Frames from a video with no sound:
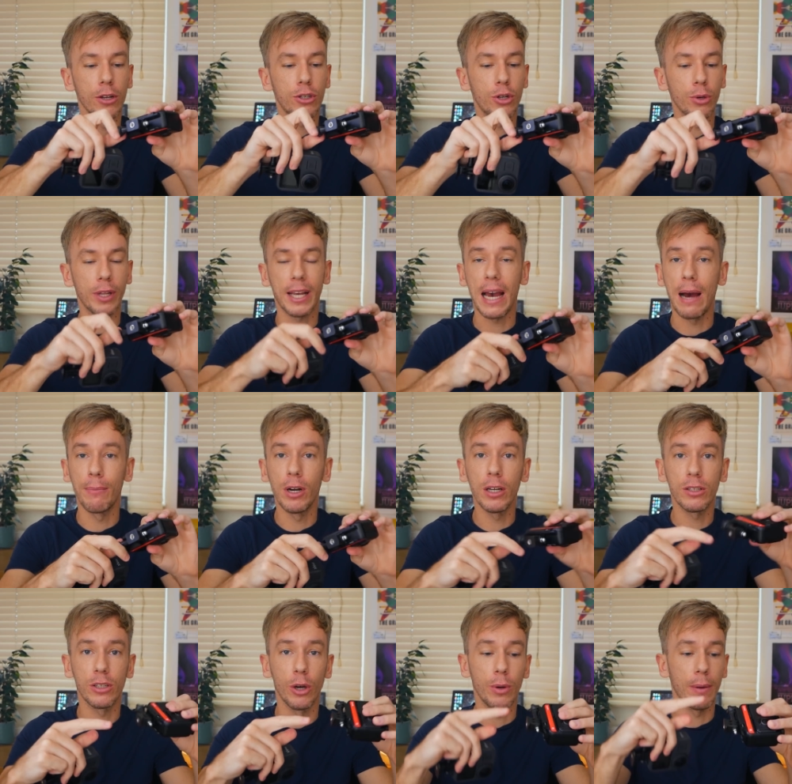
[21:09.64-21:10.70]
To the camera,
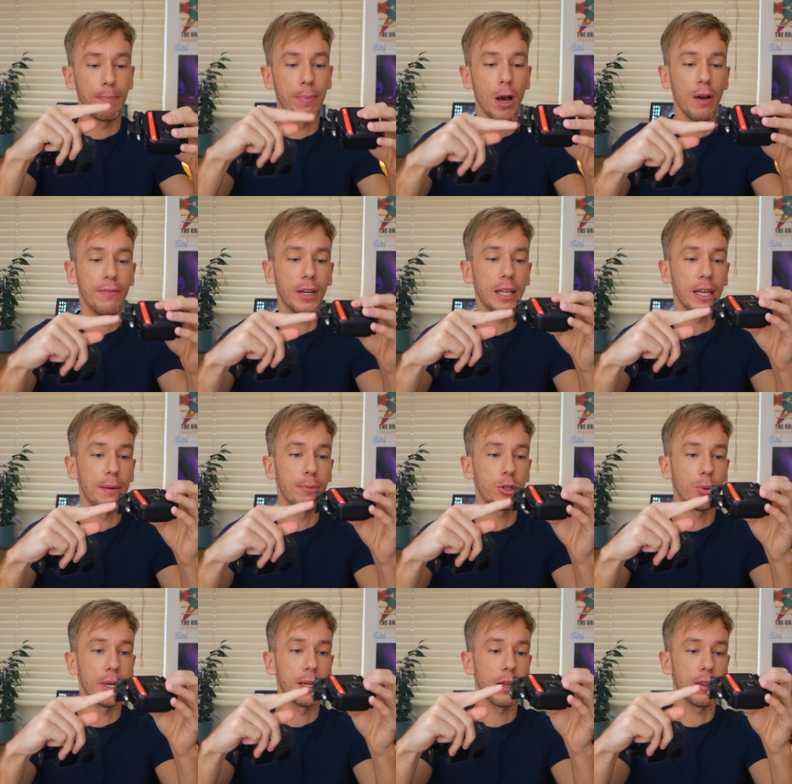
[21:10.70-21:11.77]
so perfectly in
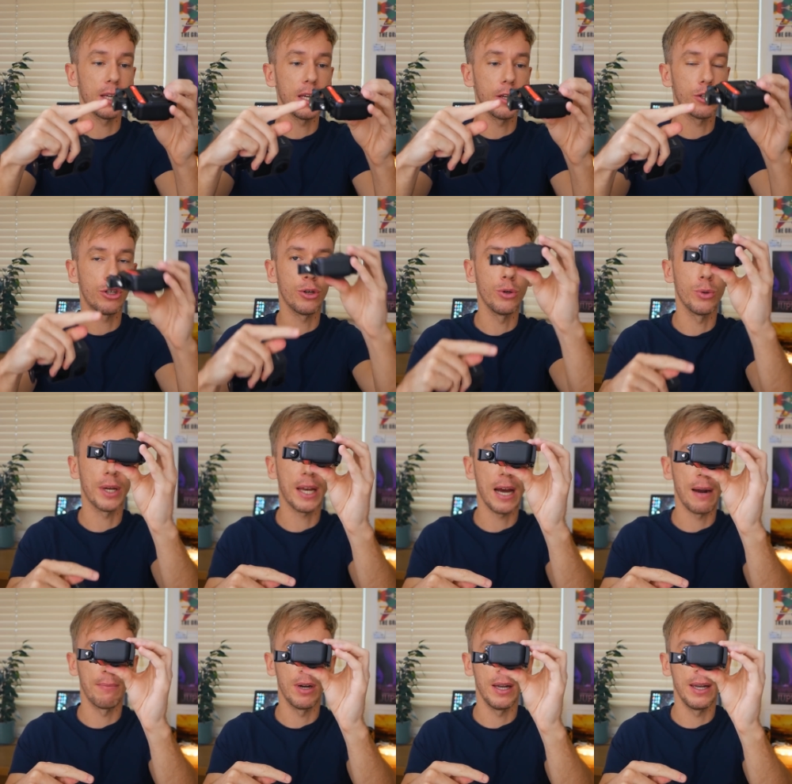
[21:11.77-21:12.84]
between the 2
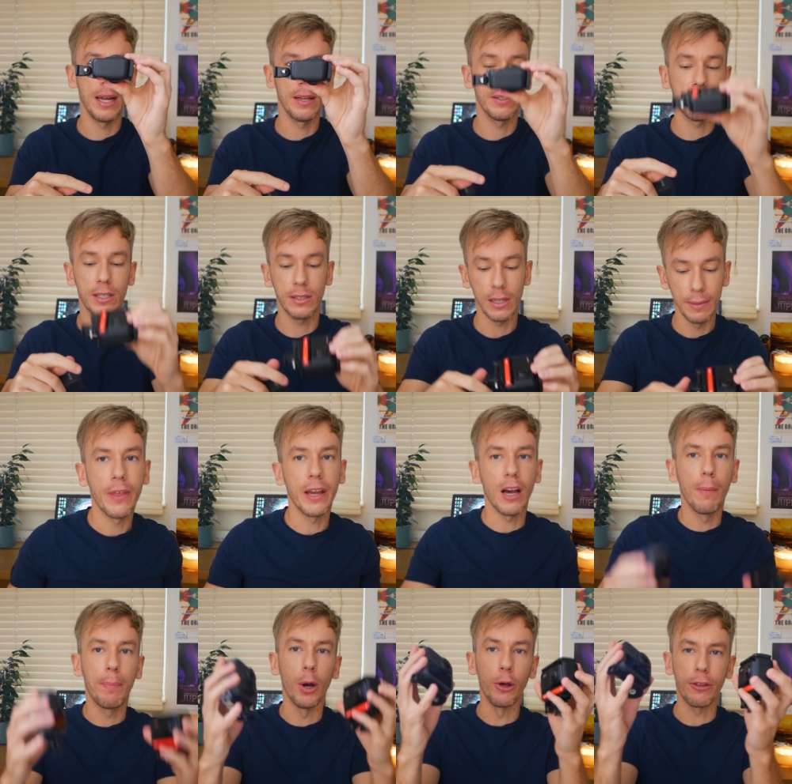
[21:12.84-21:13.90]
camera lenses. They
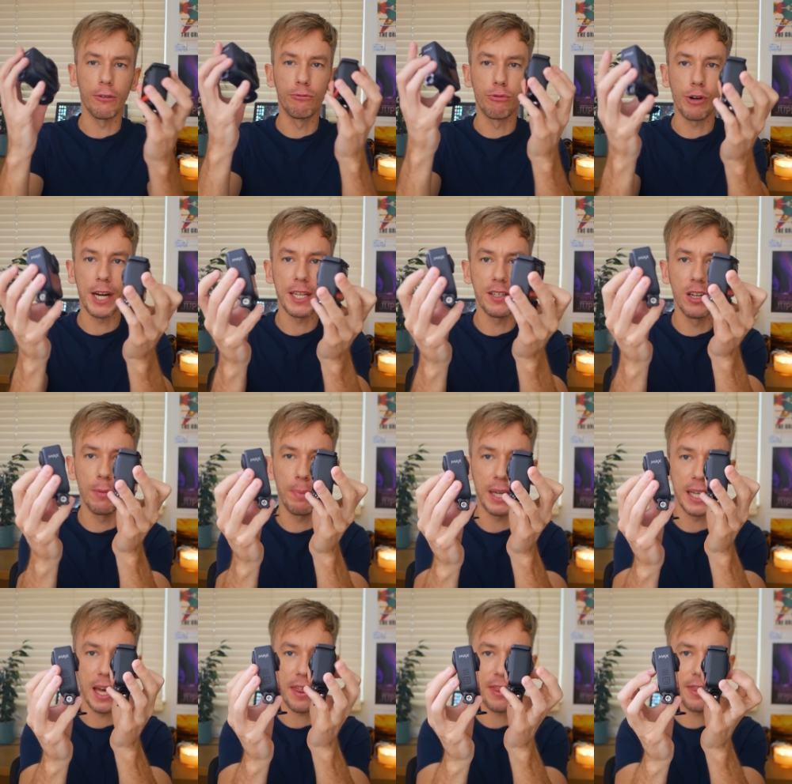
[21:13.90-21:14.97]
are both
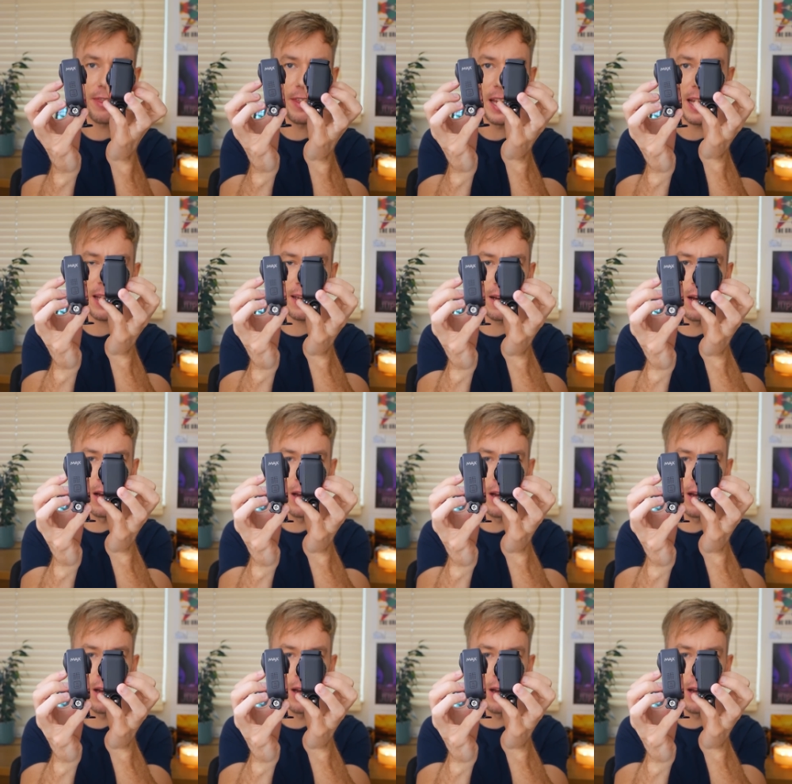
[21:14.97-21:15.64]
reasonably thick